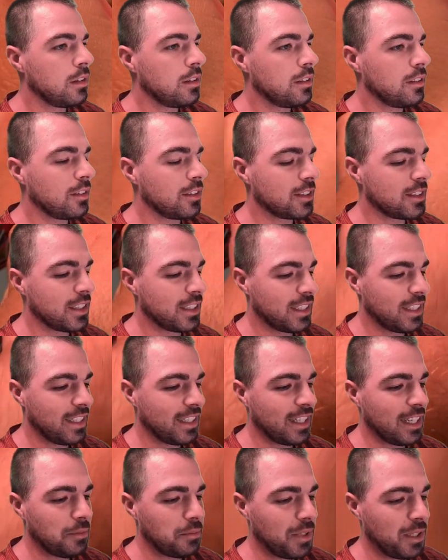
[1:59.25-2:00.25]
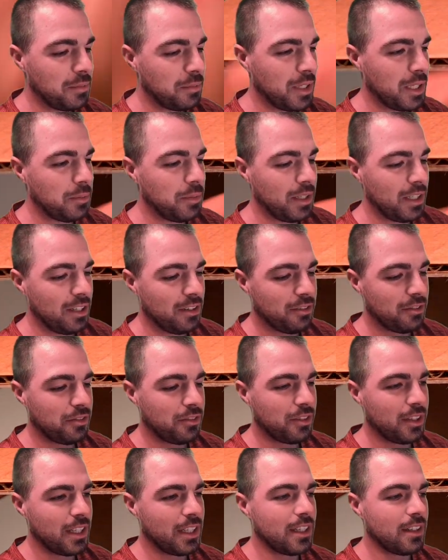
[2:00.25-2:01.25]
Looks like he gave me maybe a
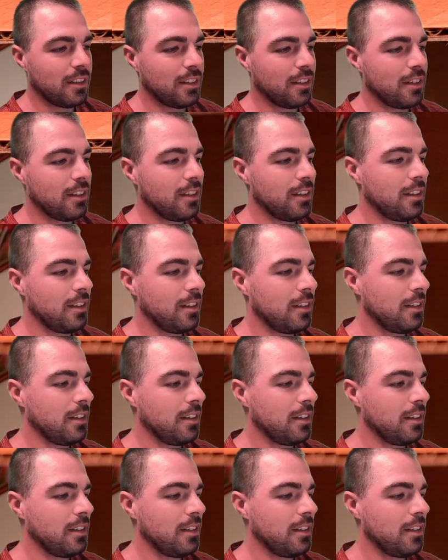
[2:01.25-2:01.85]
free card.